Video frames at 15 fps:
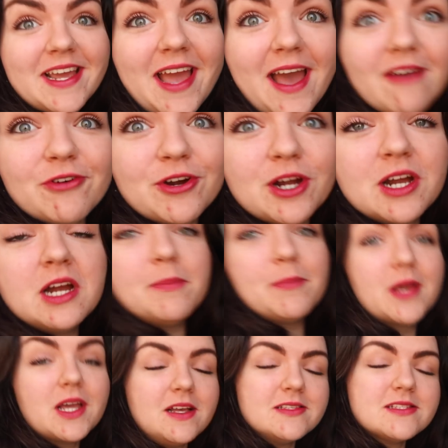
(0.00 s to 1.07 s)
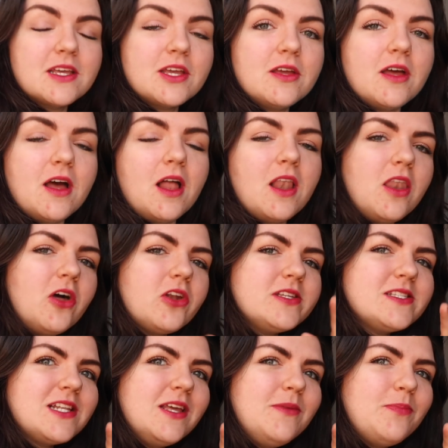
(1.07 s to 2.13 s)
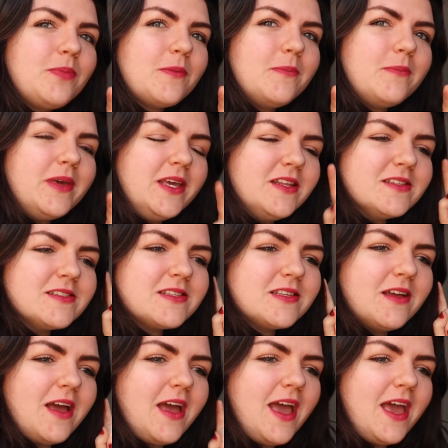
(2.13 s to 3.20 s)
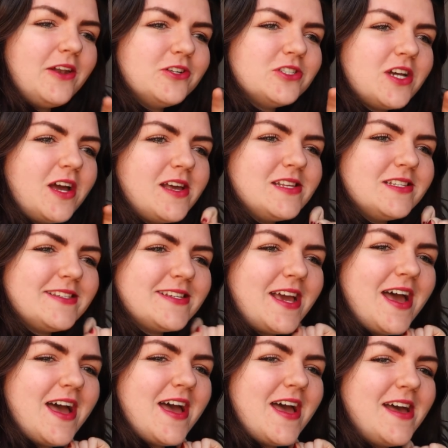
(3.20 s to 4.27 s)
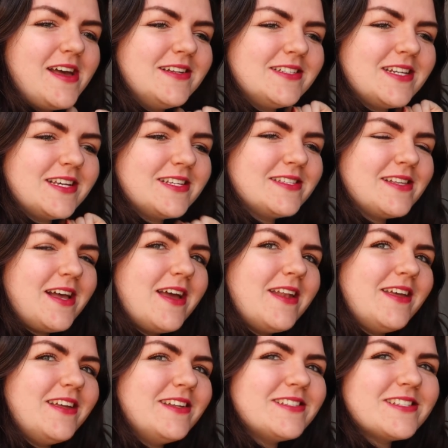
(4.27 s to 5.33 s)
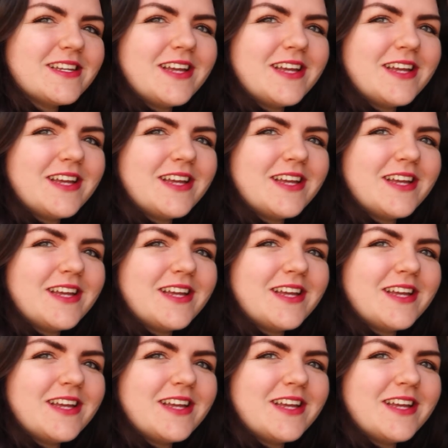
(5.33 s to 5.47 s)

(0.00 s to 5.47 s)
day ever because a lot of sleep means energized and excited.